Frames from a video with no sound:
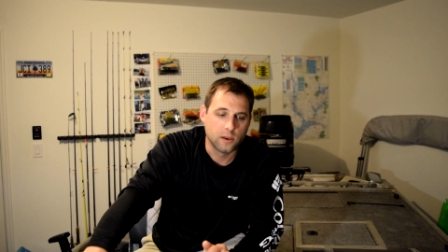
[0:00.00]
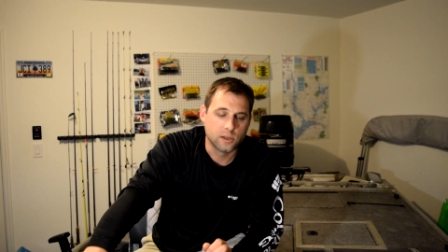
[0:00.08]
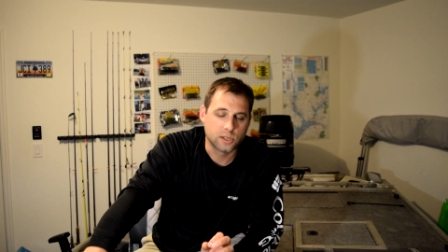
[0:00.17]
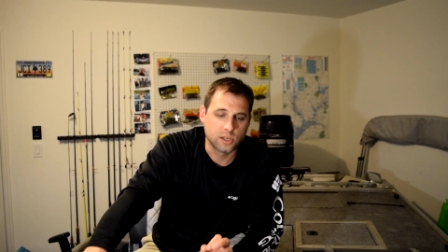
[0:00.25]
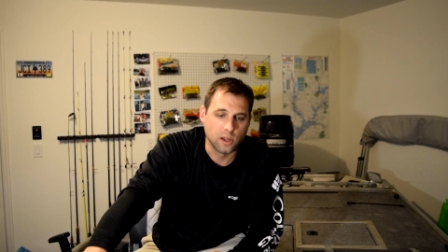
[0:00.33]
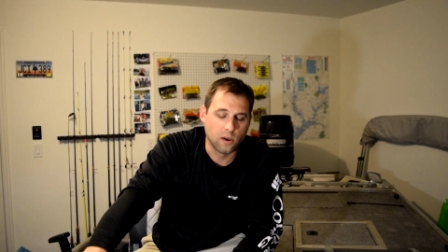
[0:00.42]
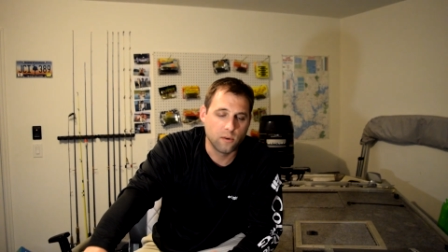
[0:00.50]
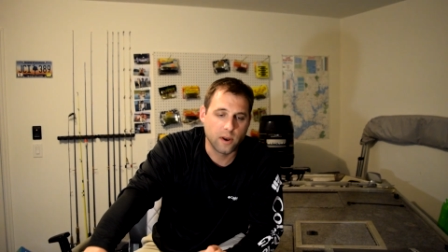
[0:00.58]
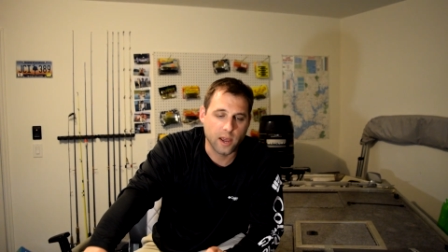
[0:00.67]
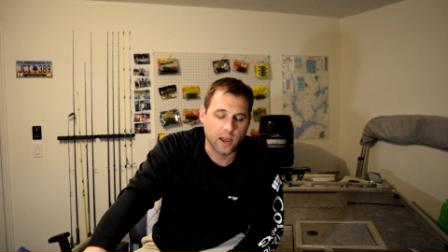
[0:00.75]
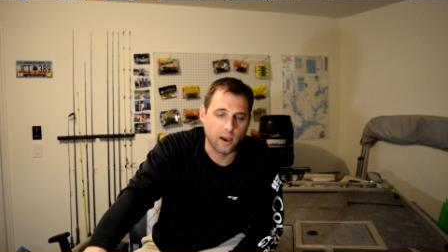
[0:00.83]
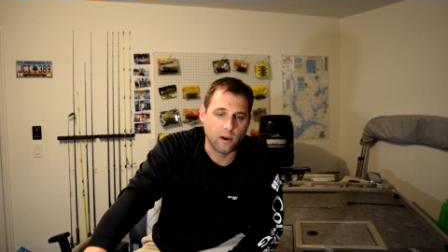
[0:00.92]
Slow
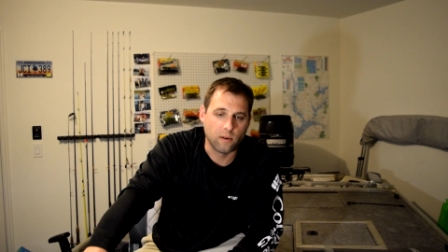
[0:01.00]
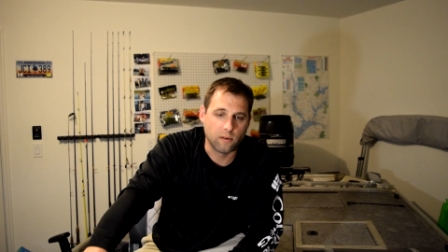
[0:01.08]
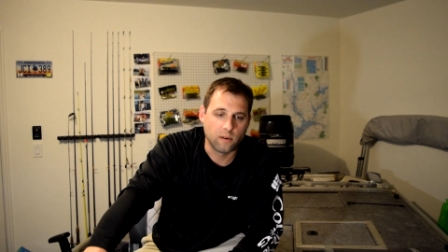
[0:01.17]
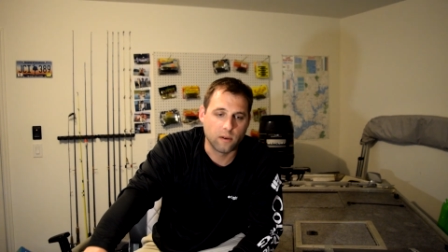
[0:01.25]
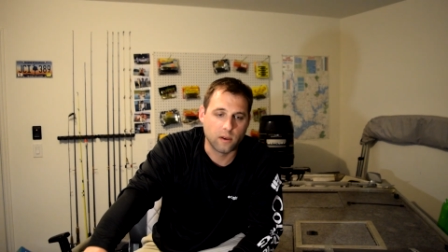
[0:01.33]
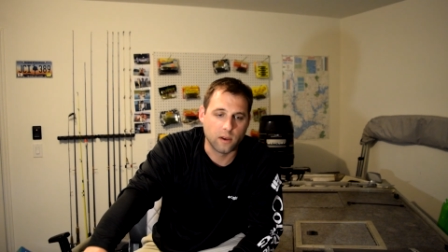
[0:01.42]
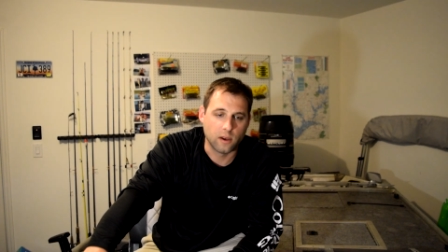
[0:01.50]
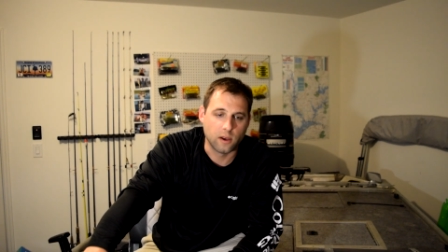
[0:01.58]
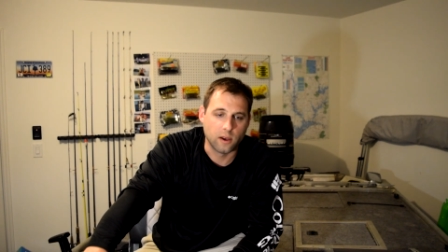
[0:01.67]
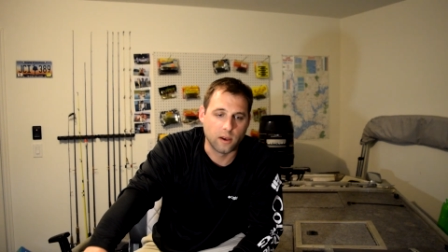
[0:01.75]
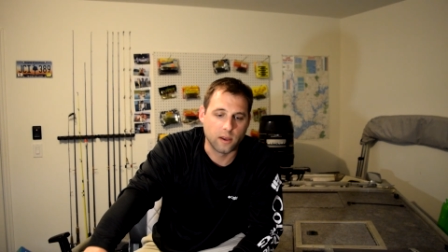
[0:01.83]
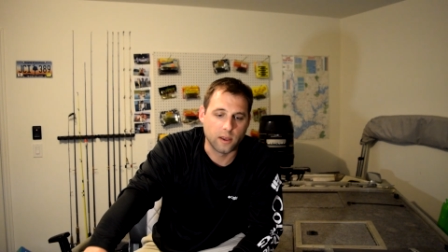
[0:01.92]
down
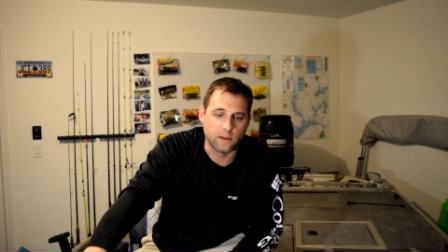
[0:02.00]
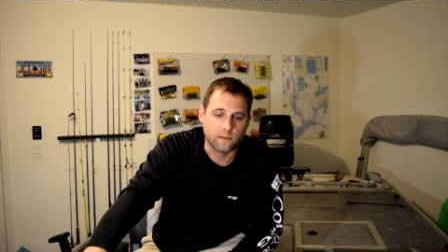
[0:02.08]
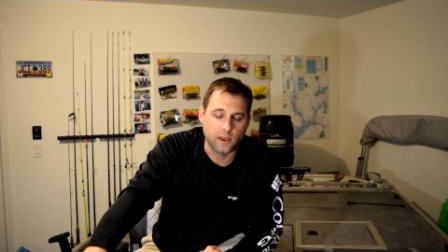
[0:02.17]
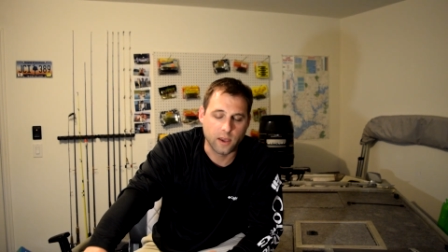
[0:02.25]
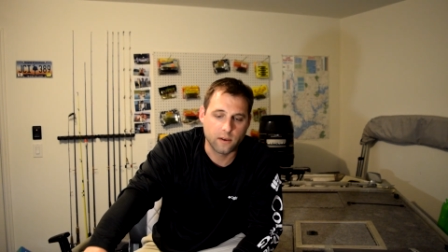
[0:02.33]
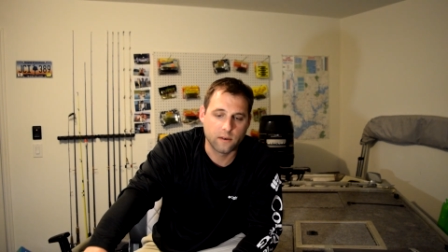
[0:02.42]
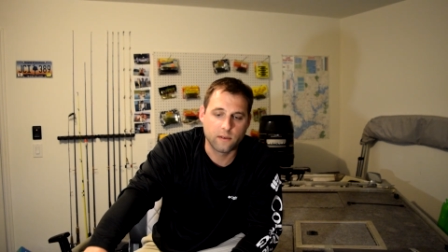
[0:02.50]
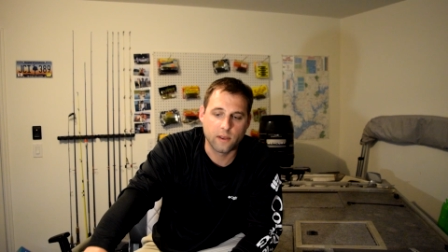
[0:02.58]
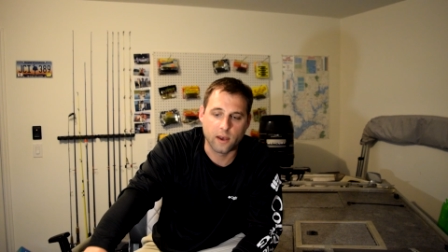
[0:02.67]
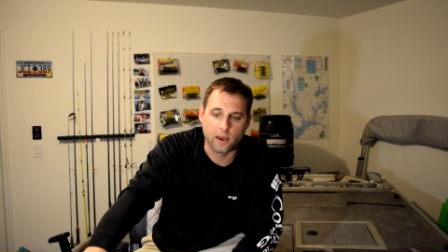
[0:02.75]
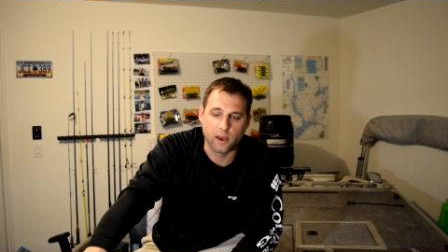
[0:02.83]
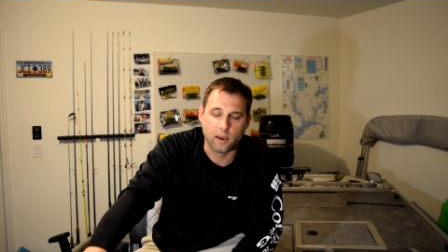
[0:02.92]
and take your
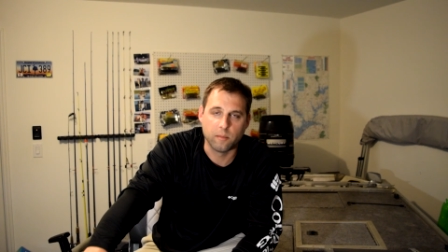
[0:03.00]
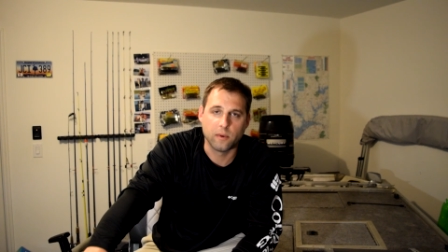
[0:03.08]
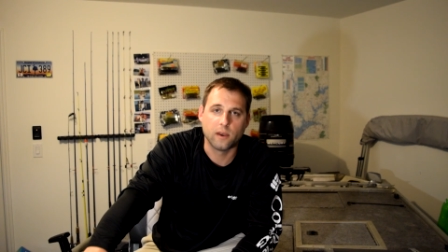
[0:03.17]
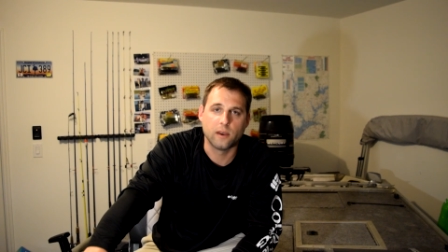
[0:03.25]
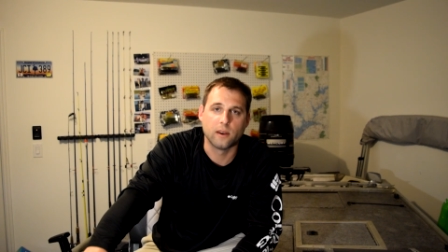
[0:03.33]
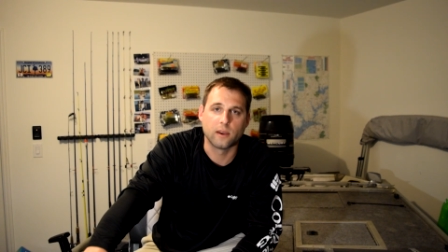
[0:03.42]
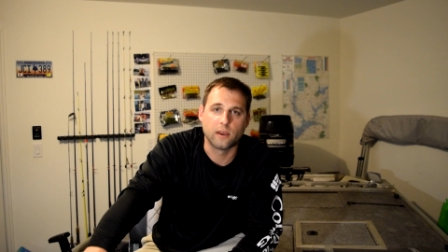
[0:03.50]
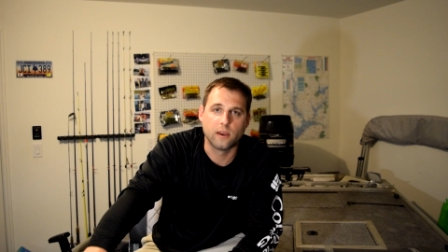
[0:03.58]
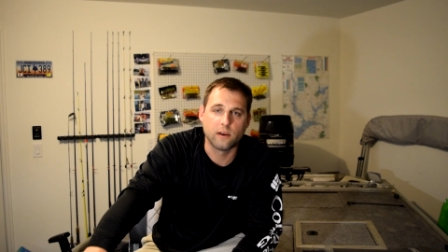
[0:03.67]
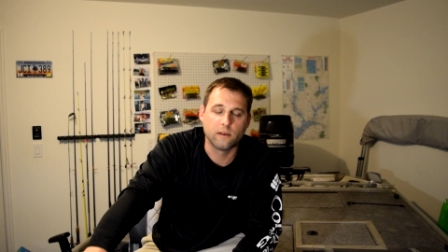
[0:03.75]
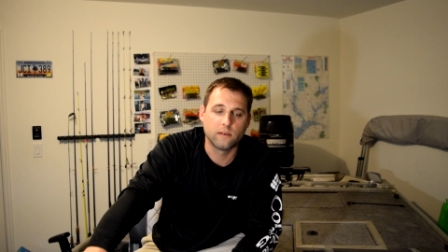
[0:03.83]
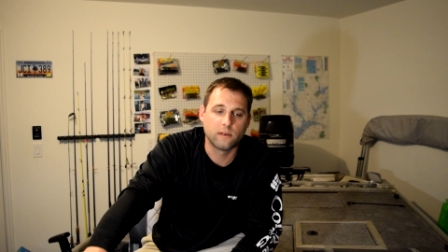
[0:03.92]
time, and I
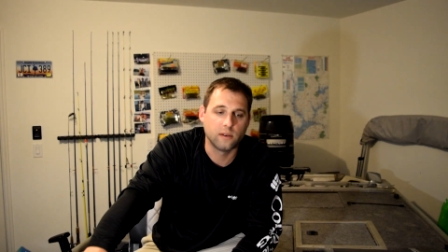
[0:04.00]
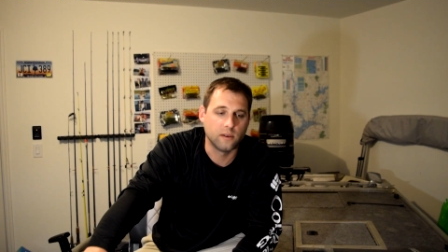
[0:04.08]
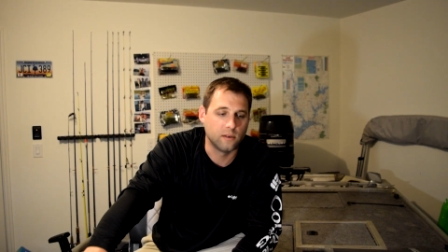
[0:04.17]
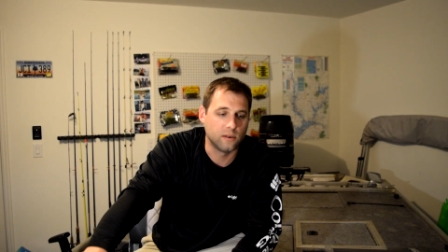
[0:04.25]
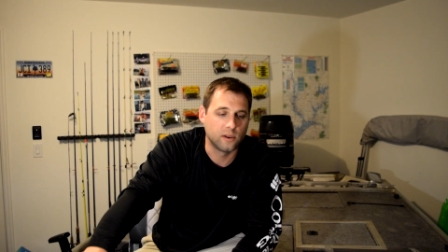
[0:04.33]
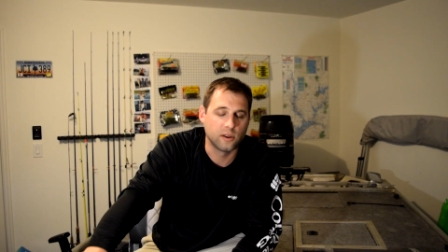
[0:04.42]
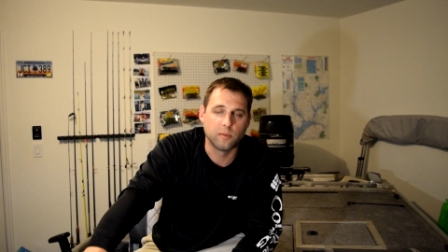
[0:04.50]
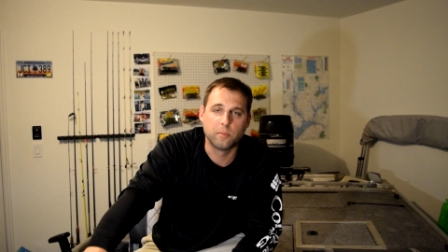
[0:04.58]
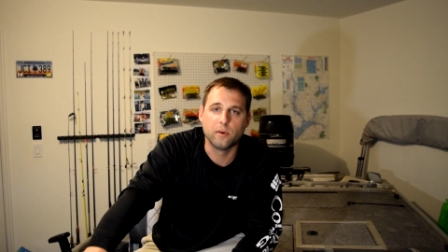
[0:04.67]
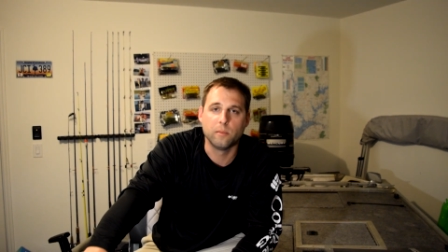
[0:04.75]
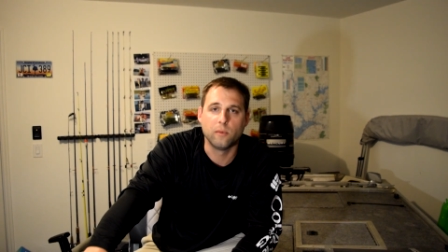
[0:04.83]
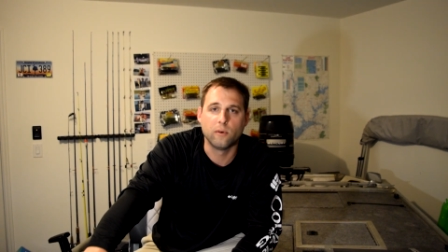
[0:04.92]
guarantee you, you're going to
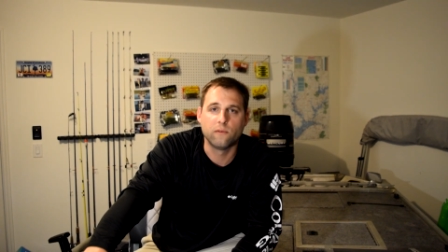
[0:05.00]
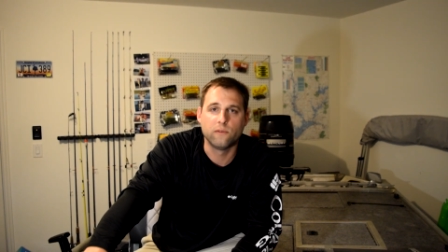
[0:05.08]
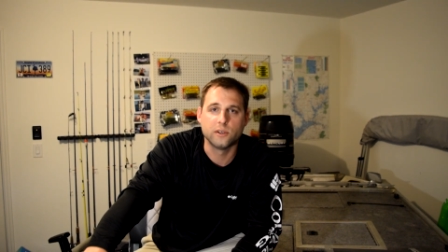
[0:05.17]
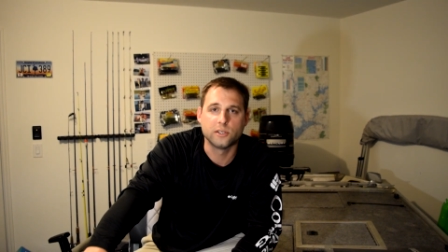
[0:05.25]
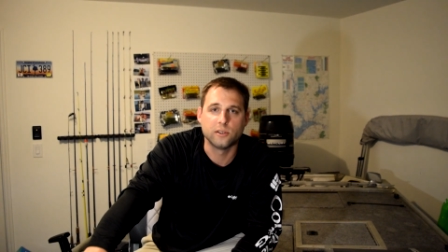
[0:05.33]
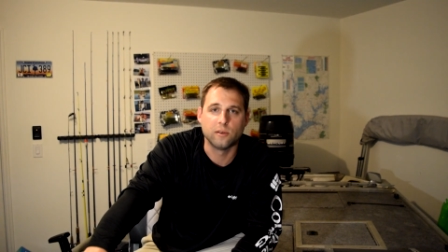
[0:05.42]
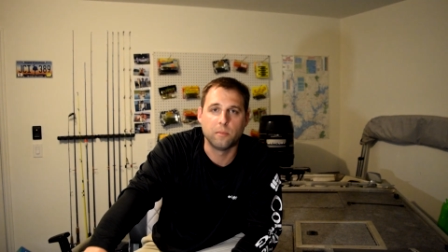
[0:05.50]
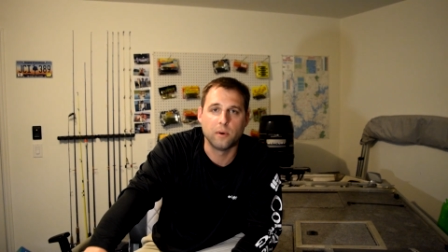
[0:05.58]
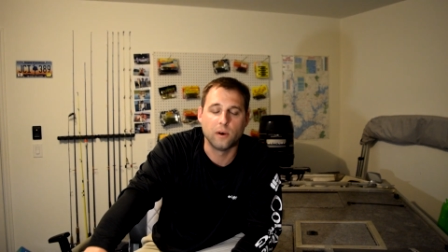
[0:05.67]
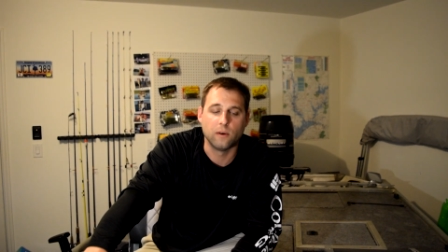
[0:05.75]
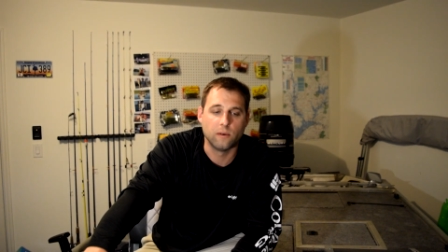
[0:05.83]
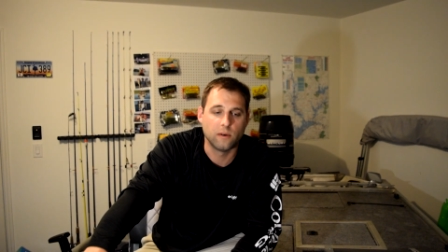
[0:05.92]
put more fish in the
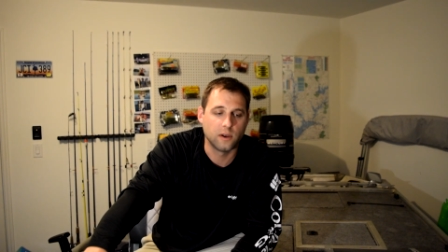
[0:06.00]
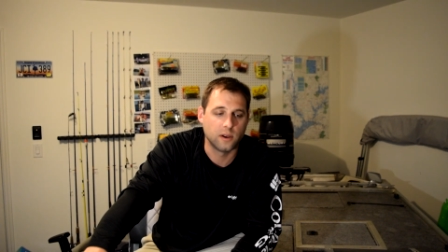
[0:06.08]
boat.